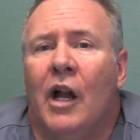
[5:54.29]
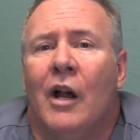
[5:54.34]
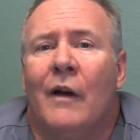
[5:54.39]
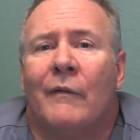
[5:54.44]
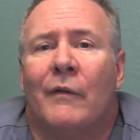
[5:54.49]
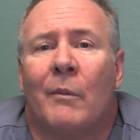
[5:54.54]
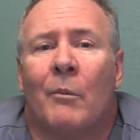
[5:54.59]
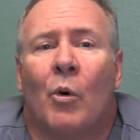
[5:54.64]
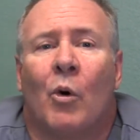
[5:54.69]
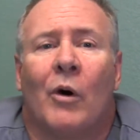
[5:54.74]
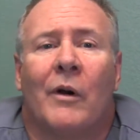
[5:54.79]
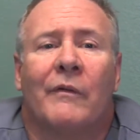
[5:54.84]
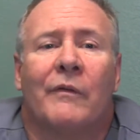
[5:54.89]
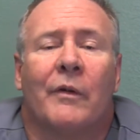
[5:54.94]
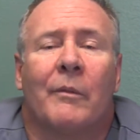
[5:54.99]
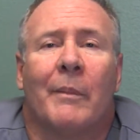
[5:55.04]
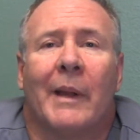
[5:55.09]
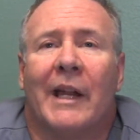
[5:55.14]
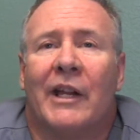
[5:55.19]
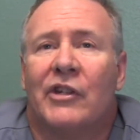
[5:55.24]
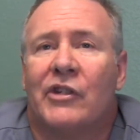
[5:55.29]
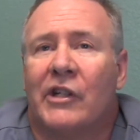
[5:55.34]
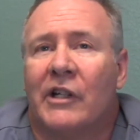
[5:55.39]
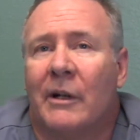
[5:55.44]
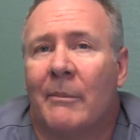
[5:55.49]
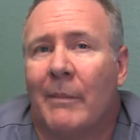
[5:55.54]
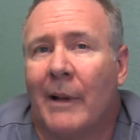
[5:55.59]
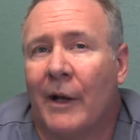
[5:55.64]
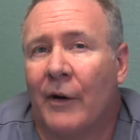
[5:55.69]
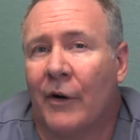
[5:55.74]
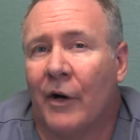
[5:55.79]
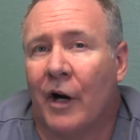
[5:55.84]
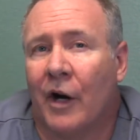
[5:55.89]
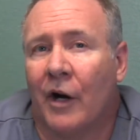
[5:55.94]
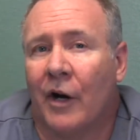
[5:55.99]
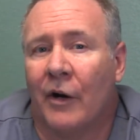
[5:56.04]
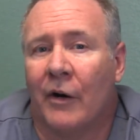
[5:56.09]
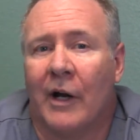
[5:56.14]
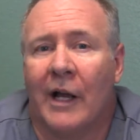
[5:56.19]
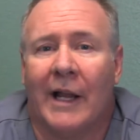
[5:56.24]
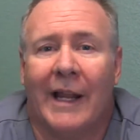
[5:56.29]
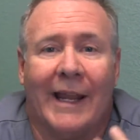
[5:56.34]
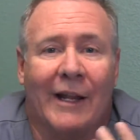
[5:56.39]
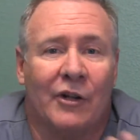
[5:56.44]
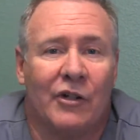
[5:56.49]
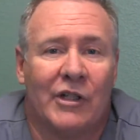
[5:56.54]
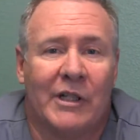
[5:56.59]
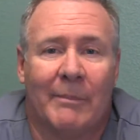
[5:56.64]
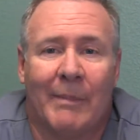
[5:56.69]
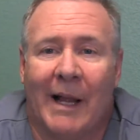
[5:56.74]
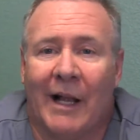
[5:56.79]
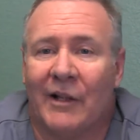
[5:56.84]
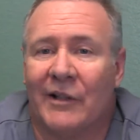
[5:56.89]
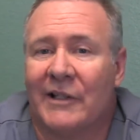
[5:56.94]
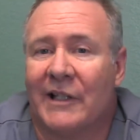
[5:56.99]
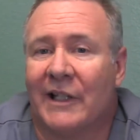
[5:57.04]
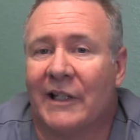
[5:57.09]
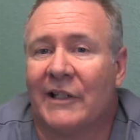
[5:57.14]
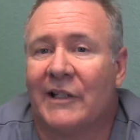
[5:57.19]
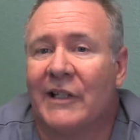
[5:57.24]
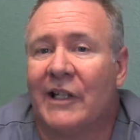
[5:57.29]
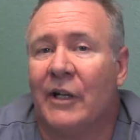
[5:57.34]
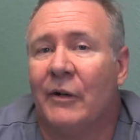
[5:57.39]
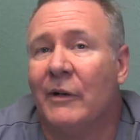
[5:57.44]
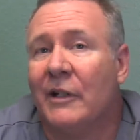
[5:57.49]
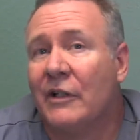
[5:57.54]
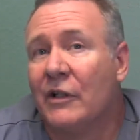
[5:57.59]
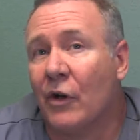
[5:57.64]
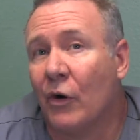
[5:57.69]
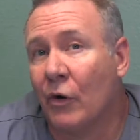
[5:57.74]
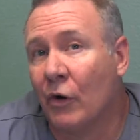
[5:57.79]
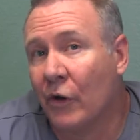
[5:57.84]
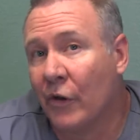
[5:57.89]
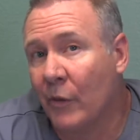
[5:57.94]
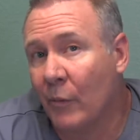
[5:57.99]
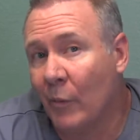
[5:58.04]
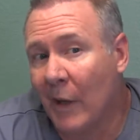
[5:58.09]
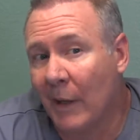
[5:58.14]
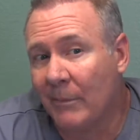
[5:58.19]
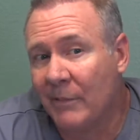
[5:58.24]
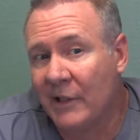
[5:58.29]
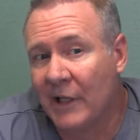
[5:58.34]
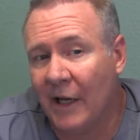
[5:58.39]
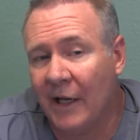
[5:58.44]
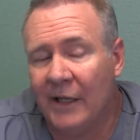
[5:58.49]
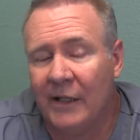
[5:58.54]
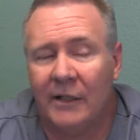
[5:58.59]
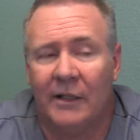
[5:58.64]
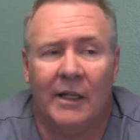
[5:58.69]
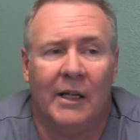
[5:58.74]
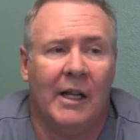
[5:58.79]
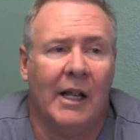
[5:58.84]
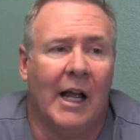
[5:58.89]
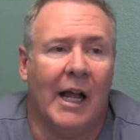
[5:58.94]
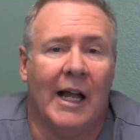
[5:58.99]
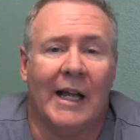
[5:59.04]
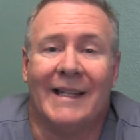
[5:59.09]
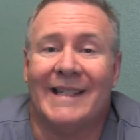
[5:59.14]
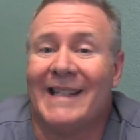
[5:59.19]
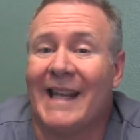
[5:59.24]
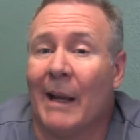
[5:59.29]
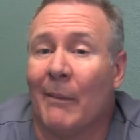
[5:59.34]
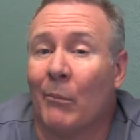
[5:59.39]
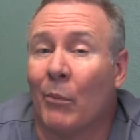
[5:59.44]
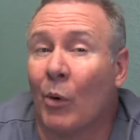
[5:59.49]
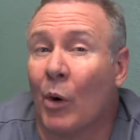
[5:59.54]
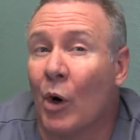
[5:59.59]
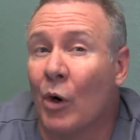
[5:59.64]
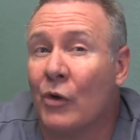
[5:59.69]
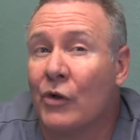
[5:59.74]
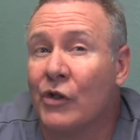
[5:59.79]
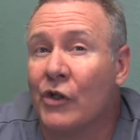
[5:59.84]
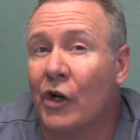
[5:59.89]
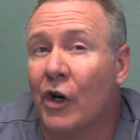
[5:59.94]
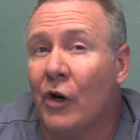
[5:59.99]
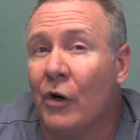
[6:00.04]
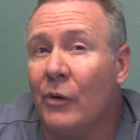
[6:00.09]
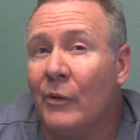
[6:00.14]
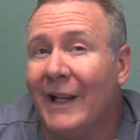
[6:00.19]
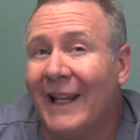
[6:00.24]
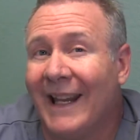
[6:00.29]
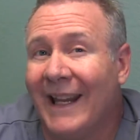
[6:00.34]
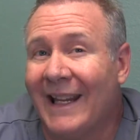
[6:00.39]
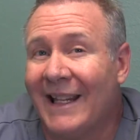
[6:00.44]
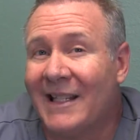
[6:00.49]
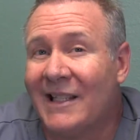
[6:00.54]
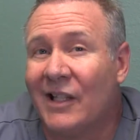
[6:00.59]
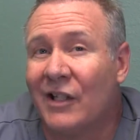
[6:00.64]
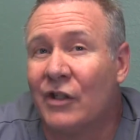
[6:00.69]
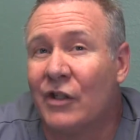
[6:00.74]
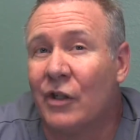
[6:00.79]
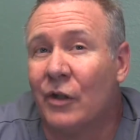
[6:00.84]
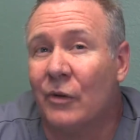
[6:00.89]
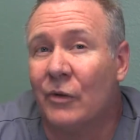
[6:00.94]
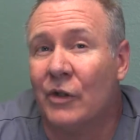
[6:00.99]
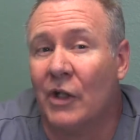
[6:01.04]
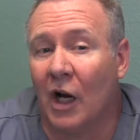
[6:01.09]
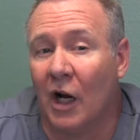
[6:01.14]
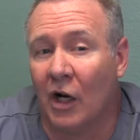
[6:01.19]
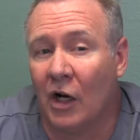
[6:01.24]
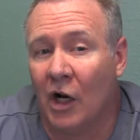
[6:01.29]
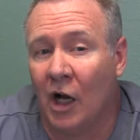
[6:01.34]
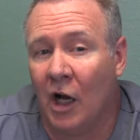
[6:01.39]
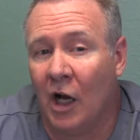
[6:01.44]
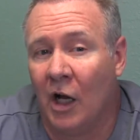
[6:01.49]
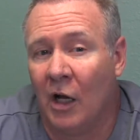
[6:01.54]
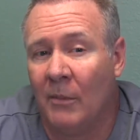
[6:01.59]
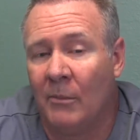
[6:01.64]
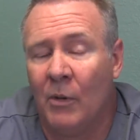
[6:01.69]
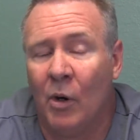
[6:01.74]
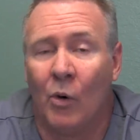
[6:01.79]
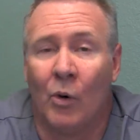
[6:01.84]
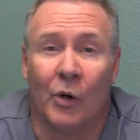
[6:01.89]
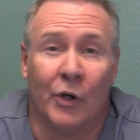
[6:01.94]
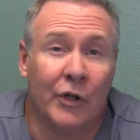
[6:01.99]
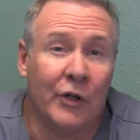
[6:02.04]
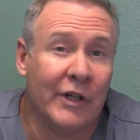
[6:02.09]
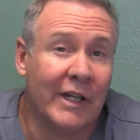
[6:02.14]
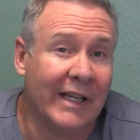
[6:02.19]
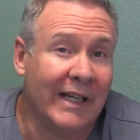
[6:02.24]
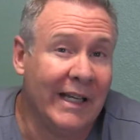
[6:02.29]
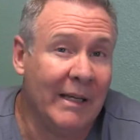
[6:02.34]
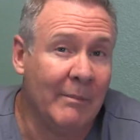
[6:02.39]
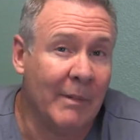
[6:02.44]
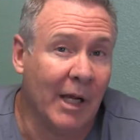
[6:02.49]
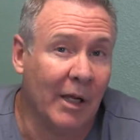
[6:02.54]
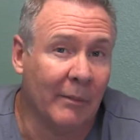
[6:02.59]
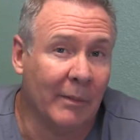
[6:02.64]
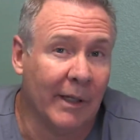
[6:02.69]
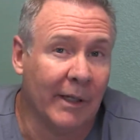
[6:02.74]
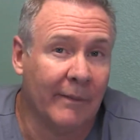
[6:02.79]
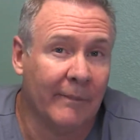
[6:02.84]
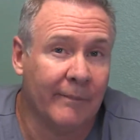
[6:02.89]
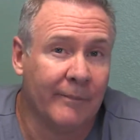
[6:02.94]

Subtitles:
For more information about our energy balancing series, go to the website, DambrosioInstitute.com, or you can email me